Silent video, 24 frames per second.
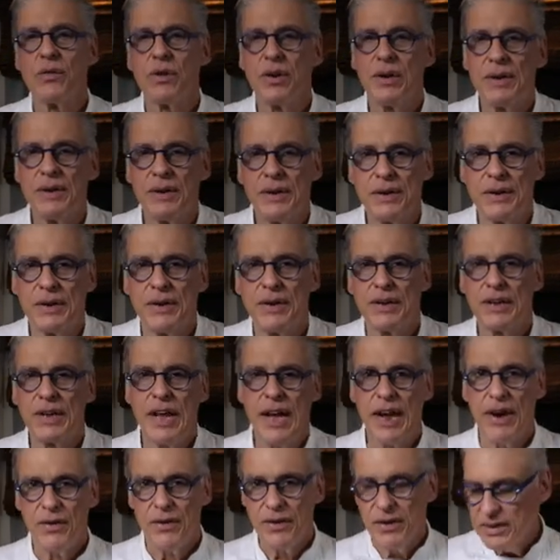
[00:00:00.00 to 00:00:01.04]

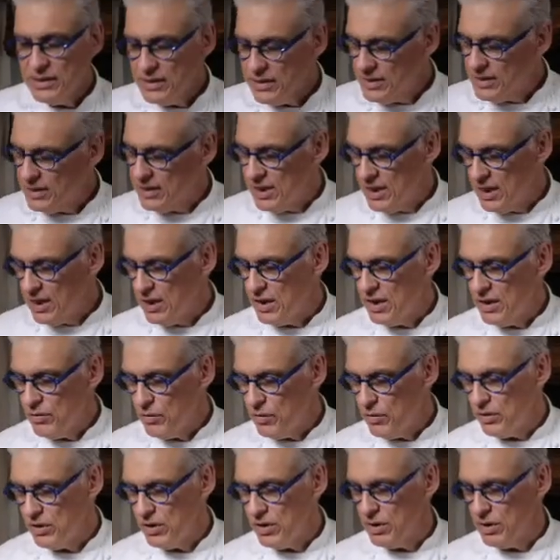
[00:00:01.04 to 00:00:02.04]
carrots. We're going